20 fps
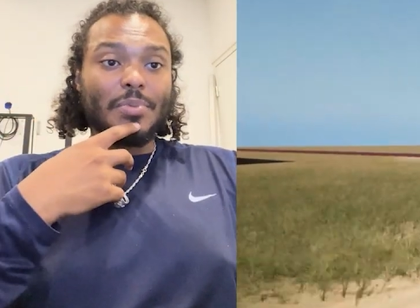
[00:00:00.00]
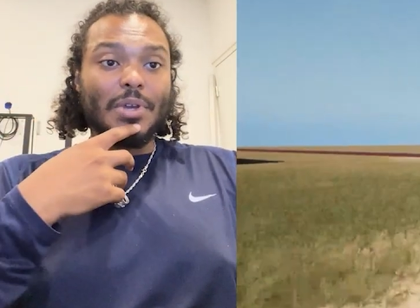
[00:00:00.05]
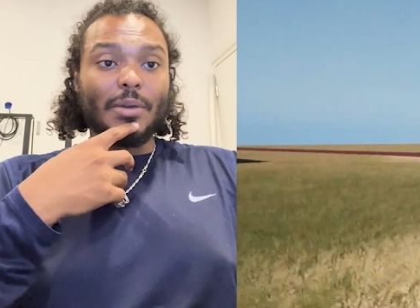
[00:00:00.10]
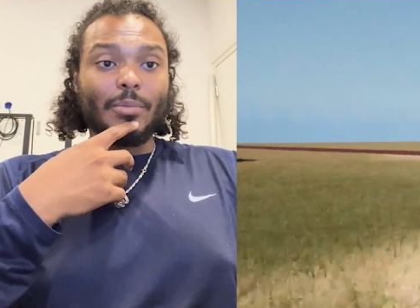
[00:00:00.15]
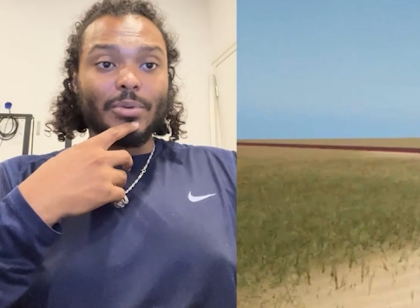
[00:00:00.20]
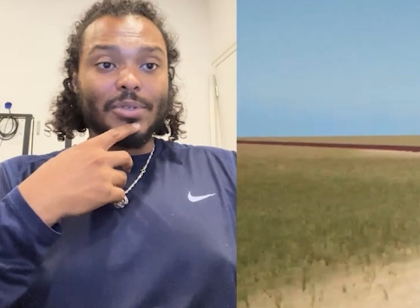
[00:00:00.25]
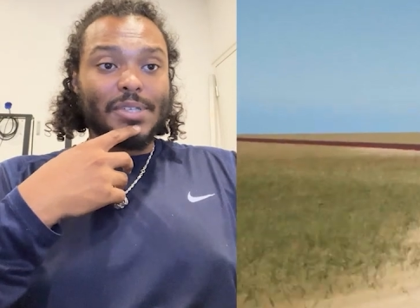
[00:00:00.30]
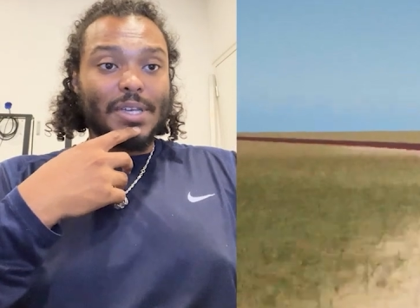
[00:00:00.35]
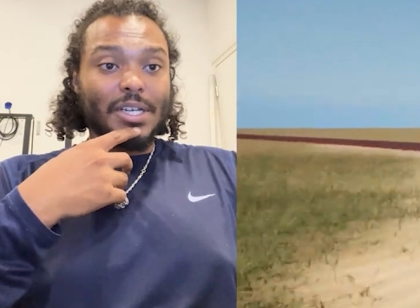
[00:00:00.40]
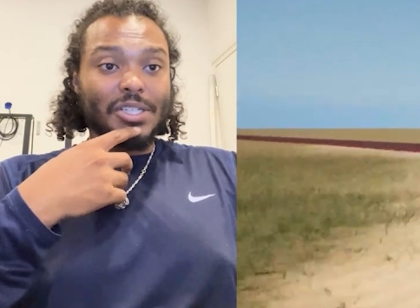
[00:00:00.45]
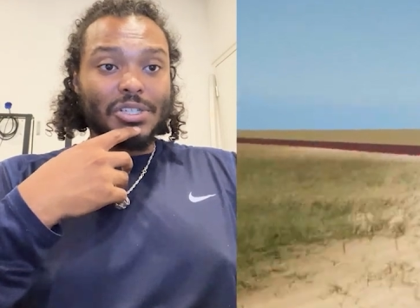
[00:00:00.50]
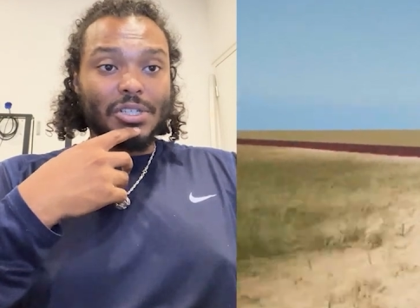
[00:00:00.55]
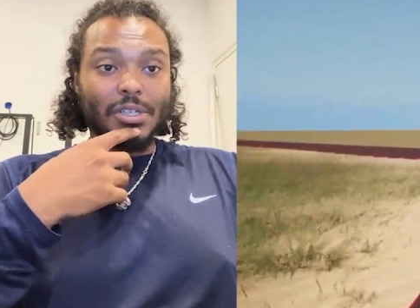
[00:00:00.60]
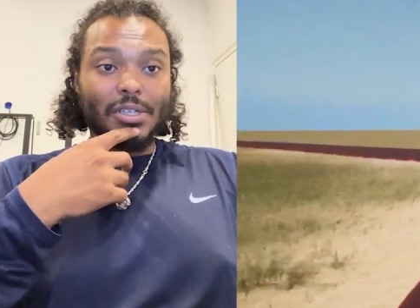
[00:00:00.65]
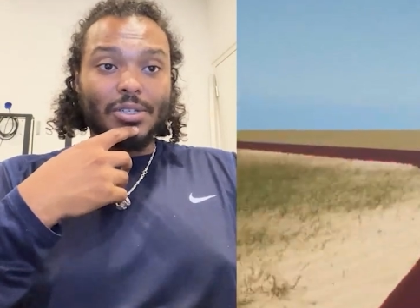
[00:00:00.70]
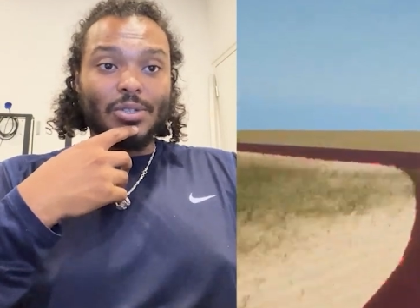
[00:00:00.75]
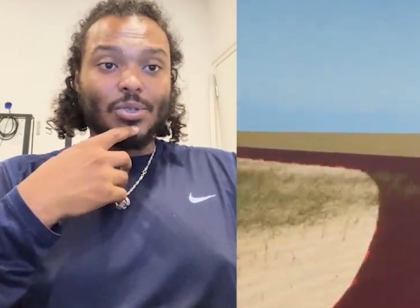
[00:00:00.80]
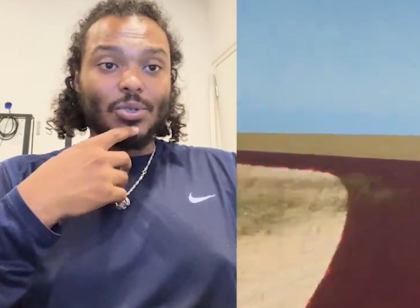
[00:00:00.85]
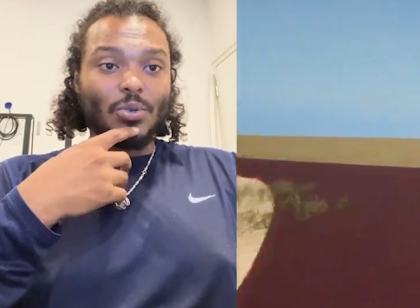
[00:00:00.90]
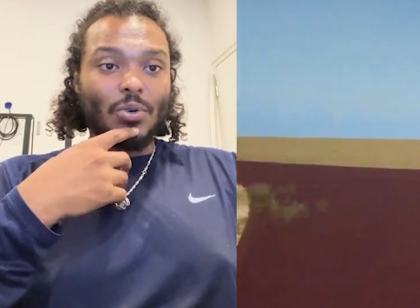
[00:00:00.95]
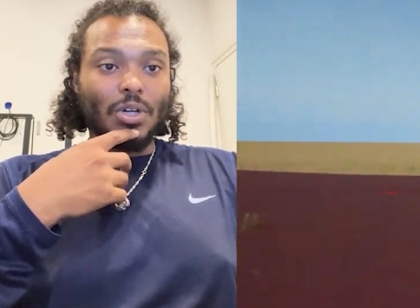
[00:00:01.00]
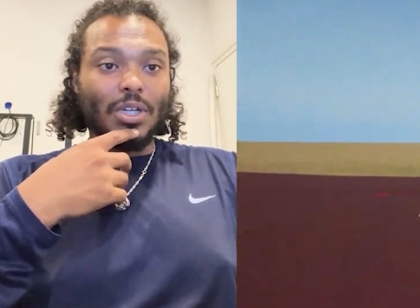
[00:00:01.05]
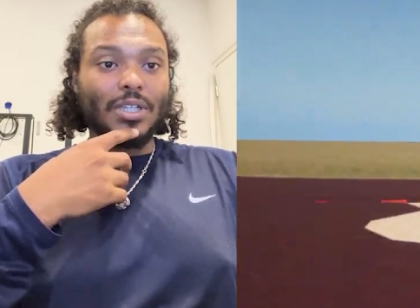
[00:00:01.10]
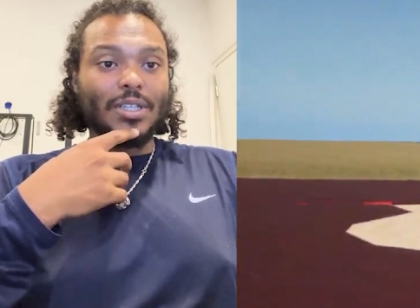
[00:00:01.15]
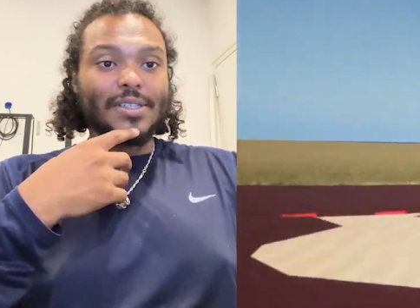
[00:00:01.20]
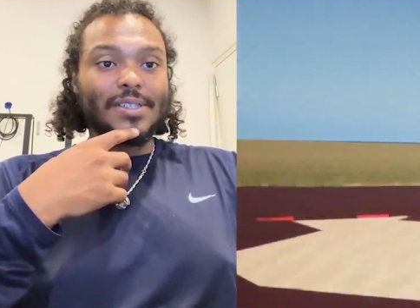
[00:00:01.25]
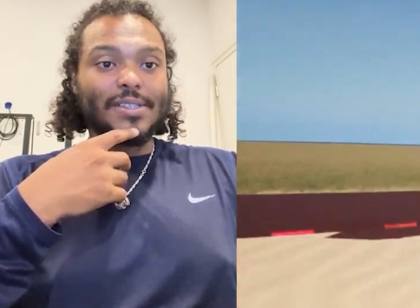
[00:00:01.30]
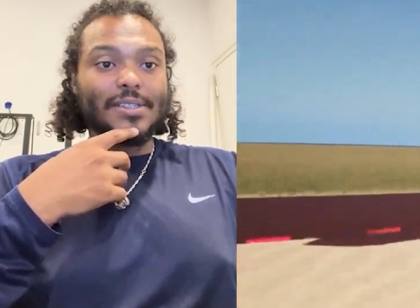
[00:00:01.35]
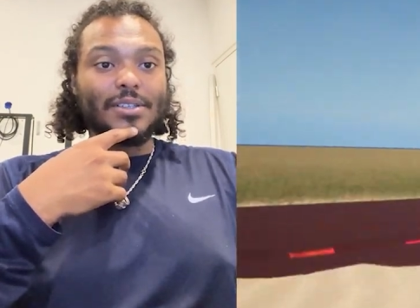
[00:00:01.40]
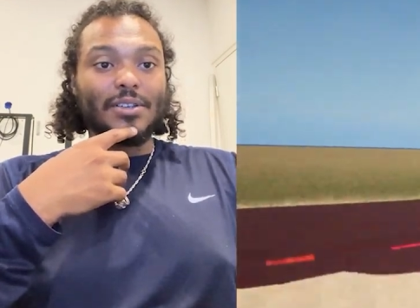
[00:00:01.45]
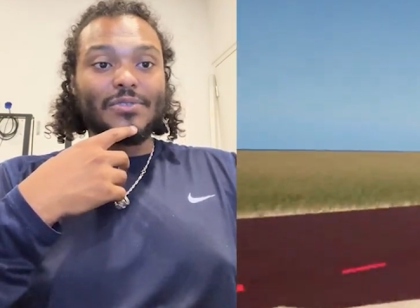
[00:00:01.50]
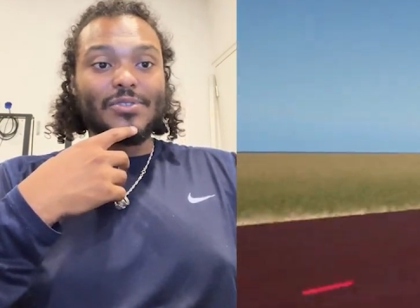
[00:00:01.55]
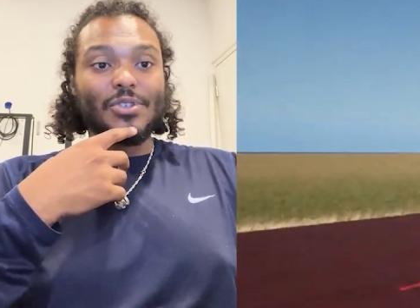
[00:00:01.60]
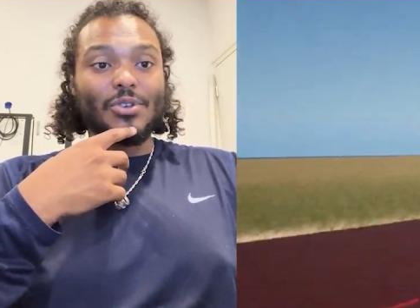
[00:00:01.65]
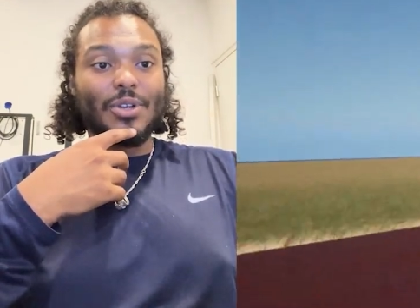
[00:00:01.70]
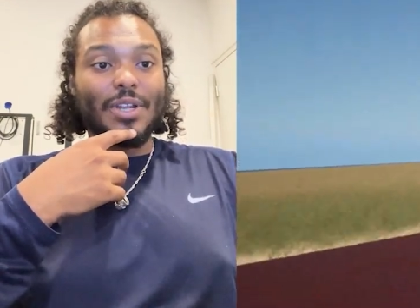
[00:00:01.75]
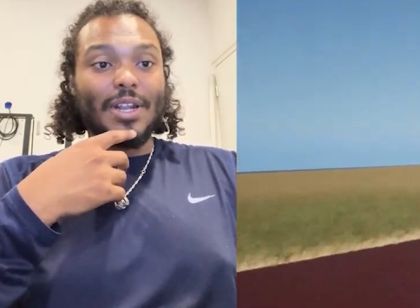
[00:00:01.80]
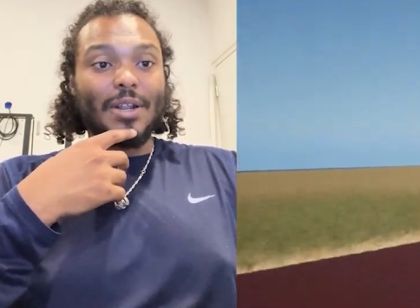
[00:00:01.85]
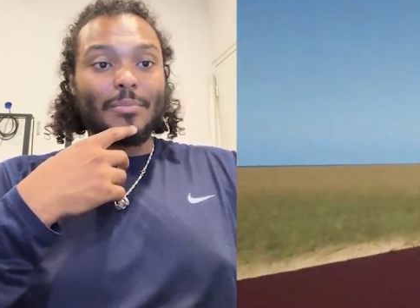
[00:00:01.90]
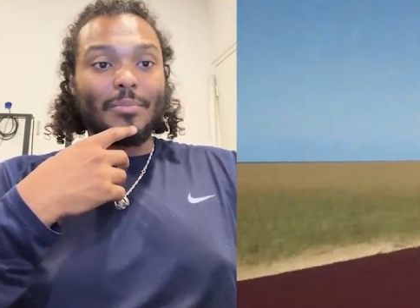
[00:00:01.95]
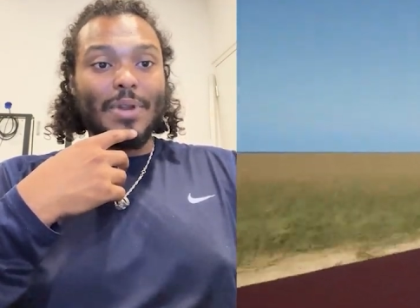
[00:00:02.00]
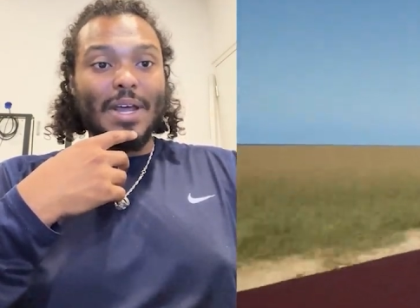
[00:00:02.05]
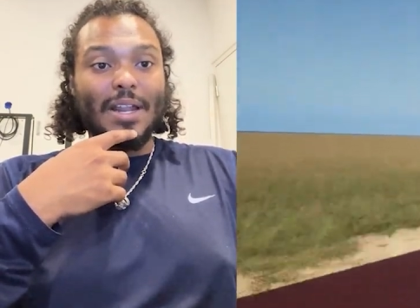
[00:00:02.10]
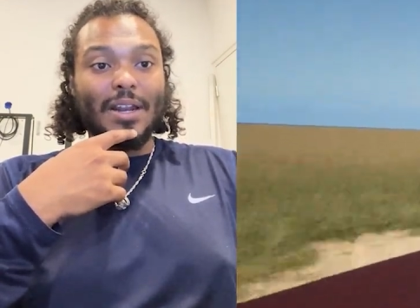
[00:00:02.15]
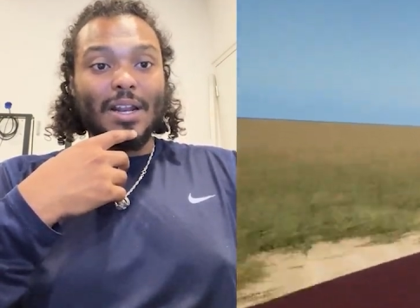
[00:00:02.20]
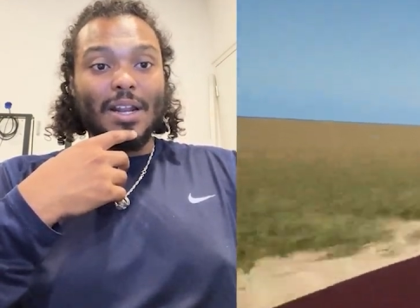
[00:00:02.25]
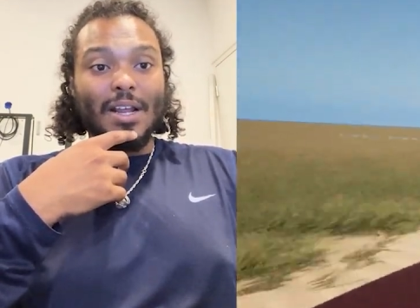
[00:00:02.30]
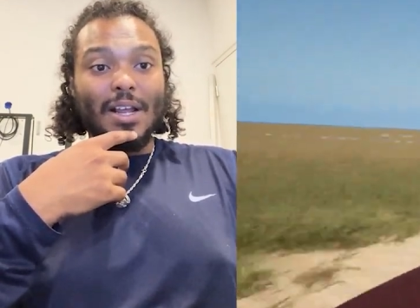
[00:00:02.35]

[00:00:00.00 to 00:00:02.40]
be able to actually do all of this stuff, so that I'm not